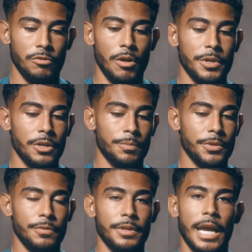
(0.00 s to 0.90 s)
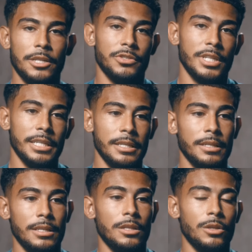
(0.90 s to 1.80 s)
Growing up, you naturally
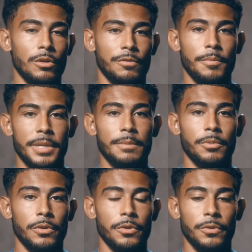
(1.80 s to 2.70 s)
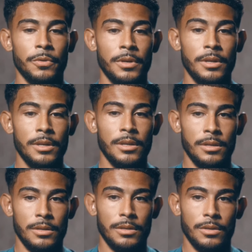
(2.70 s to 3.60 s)
look for people who
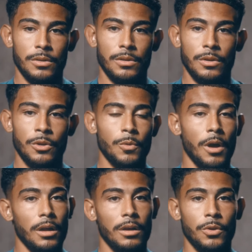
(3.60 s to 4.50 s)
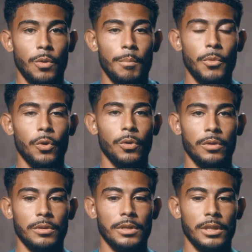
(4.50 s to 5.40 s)
are
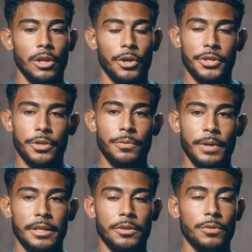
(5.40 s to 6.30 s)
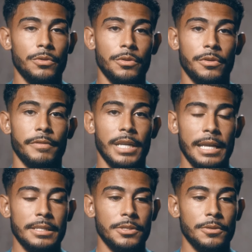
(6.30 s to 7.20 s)
more like you and who you can
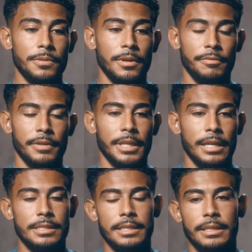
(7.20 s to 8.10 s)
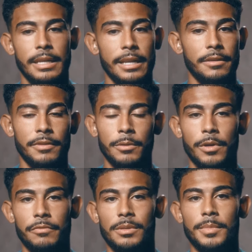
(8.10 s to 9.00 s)
relate to. I think that's in anything,
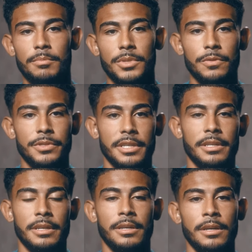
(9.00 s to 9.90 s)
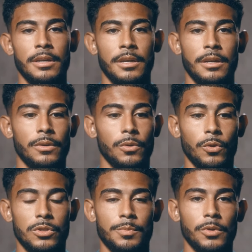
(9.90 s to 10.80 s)
whether it be music
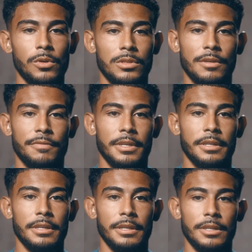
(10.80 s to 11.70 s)
or sports. I think